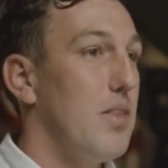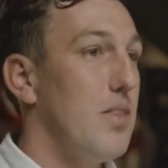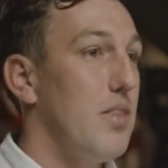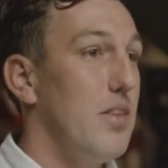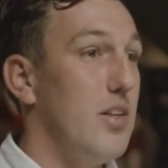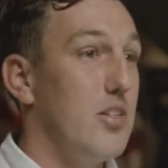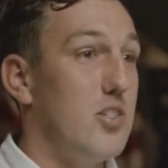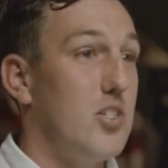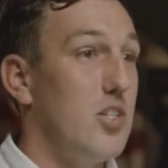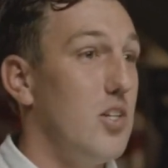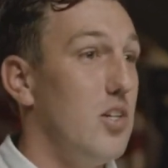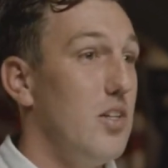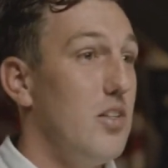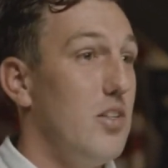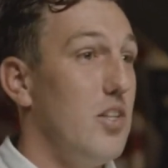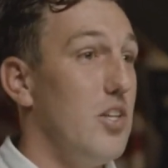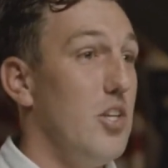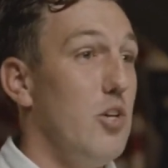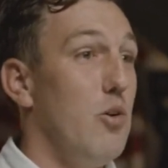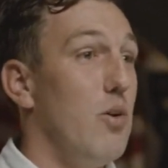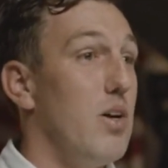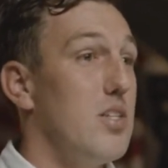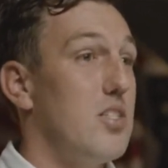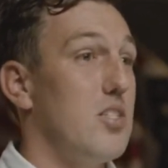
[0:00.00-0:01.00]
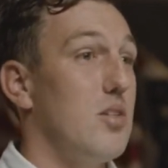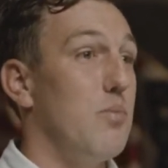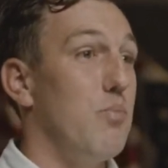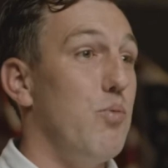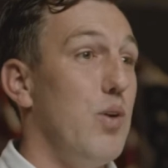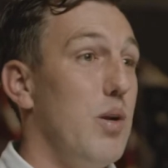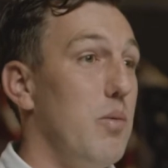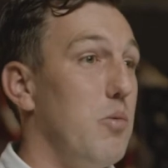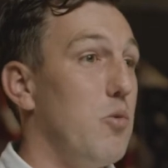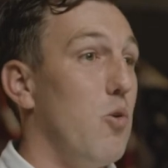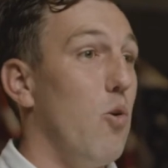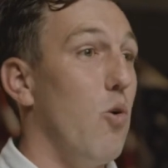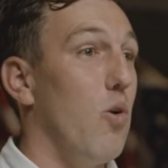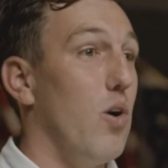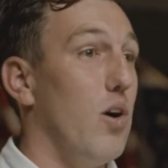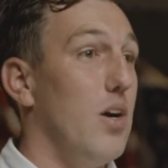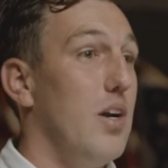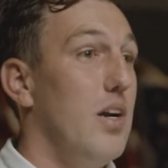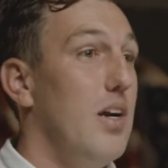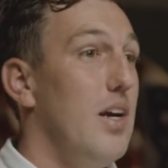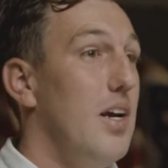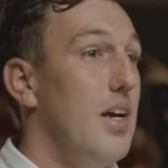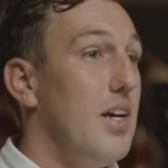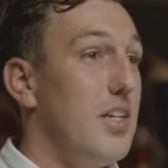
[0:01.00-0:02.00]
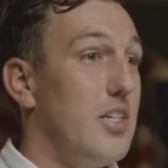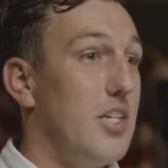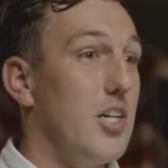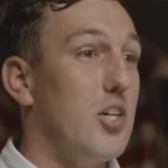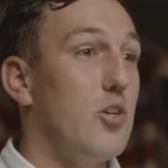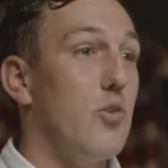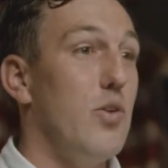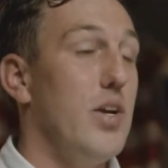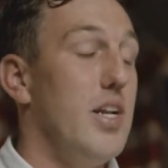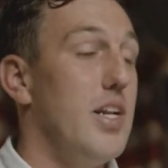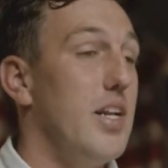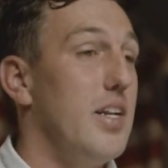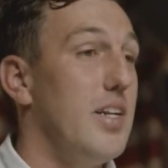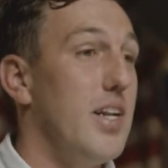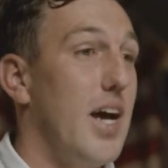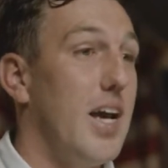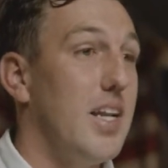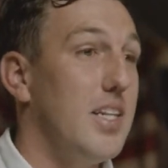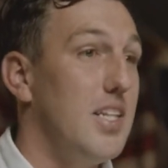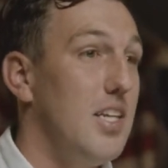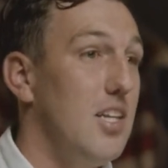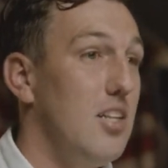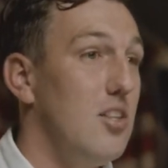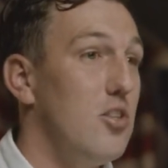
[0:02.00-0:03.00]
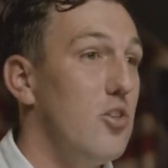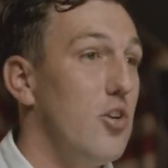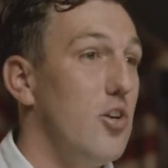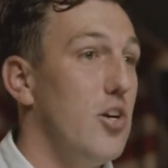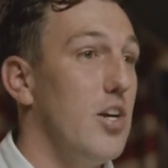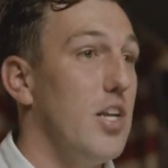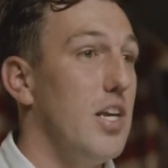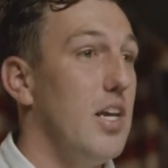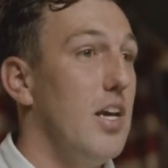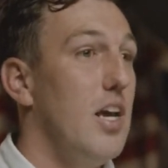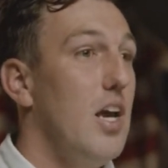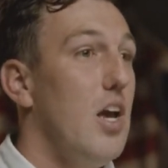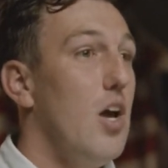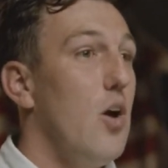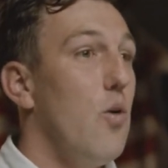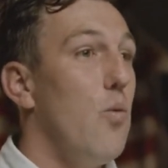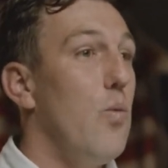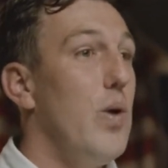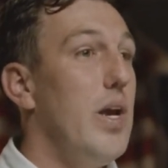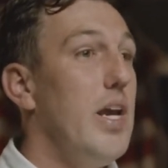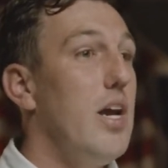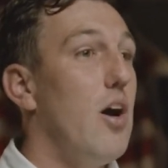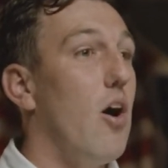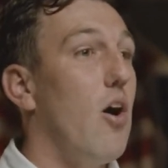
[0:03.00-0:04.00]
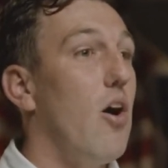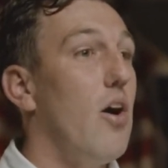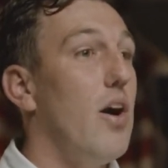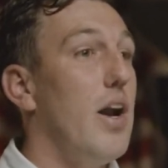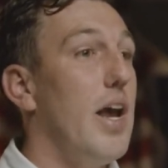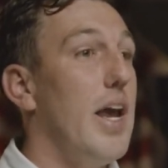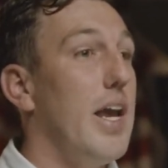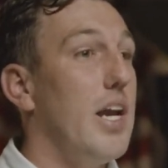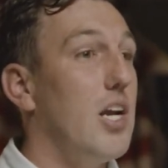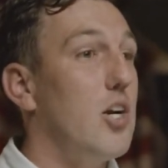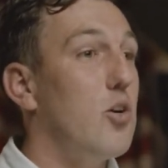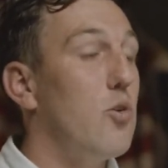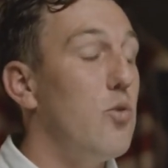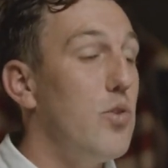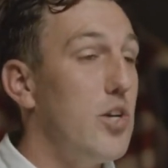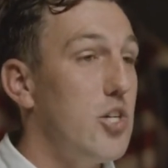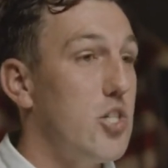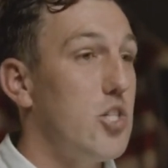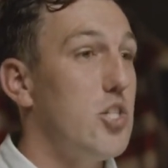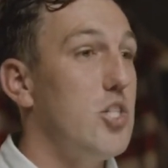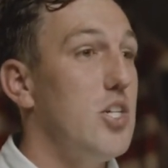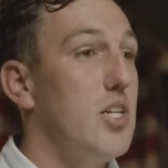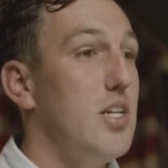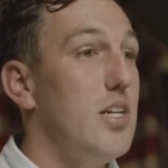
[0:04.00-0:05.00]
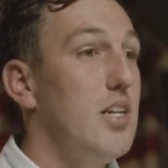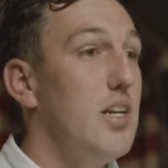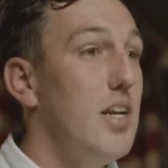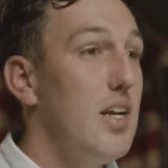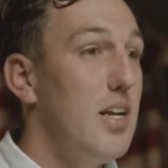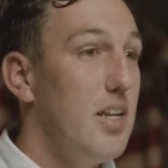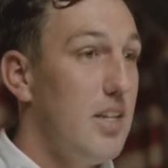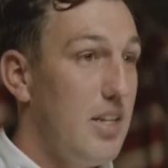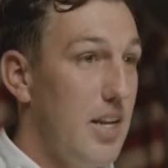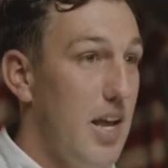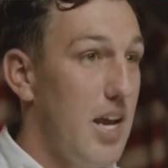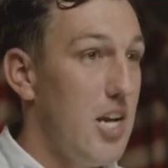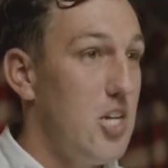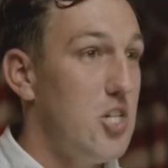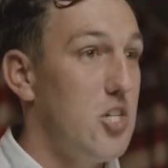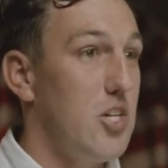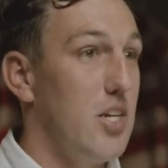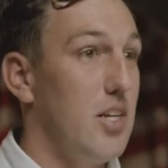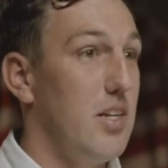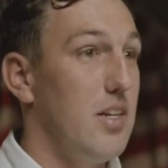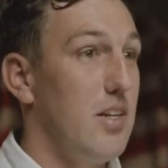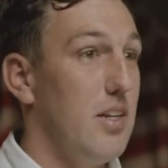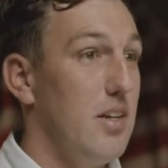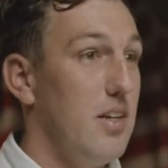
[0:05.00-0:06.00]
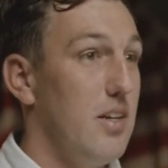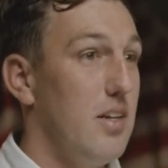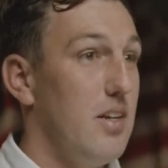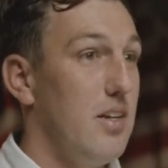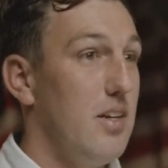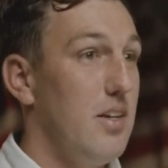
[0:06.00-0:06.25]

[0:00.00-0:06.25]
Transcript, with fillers: The, the U.S. Supreme Court decreed in 1930, we are a Christian nation.